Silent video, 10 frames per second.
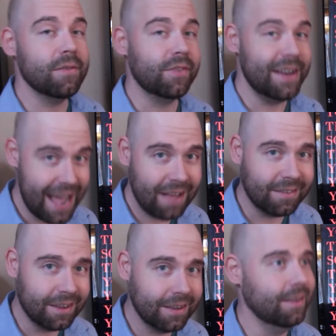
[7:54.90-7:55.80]
of
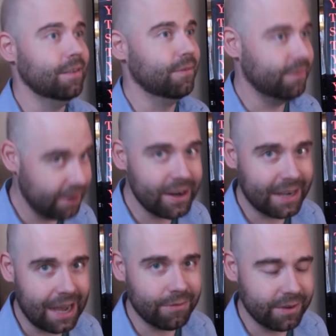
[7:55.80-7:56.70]
NASA, is very
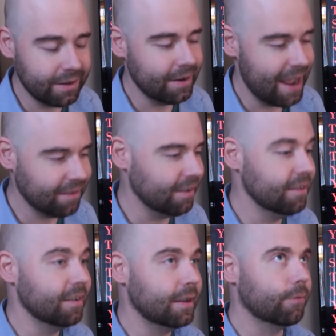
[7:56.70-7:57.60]
confident. NASA
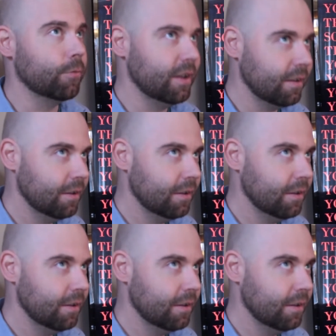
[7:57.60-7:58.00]
is a government